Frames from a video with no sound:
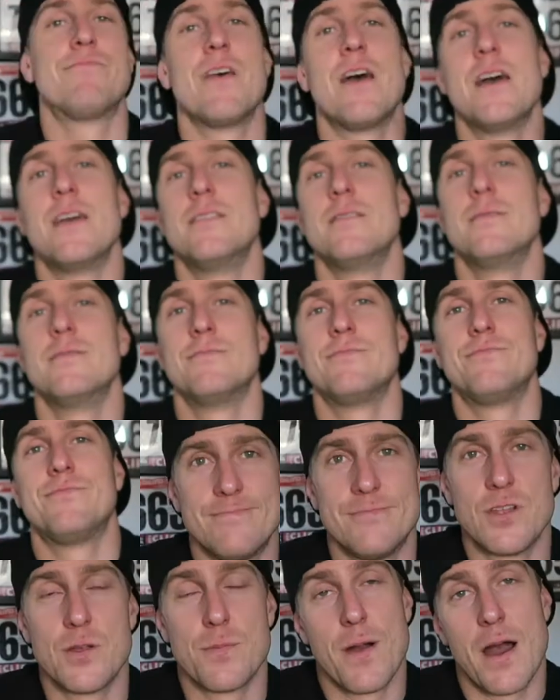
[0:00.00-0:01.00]
then
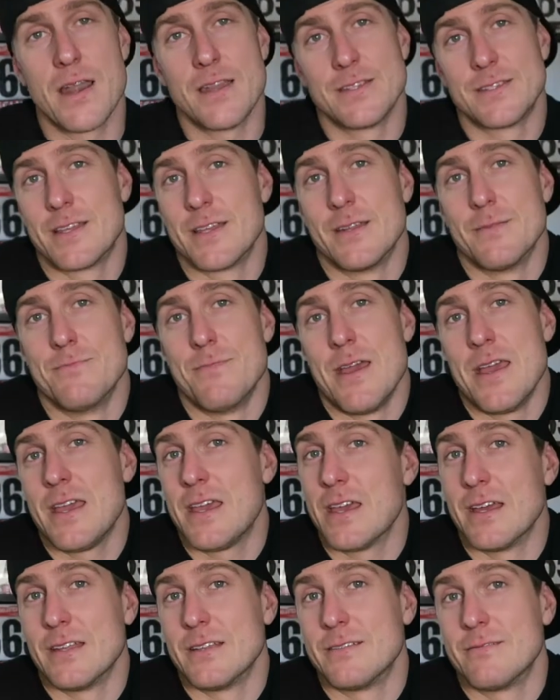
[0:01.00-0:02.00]
your body's gonna
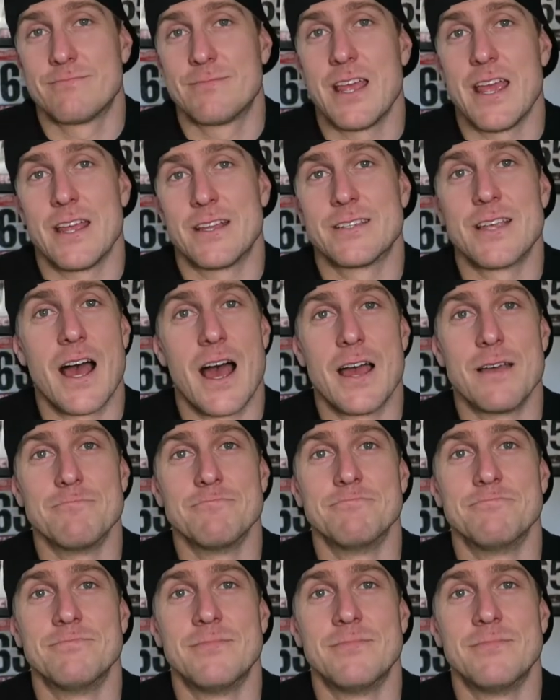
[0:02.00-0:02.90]
make it take time.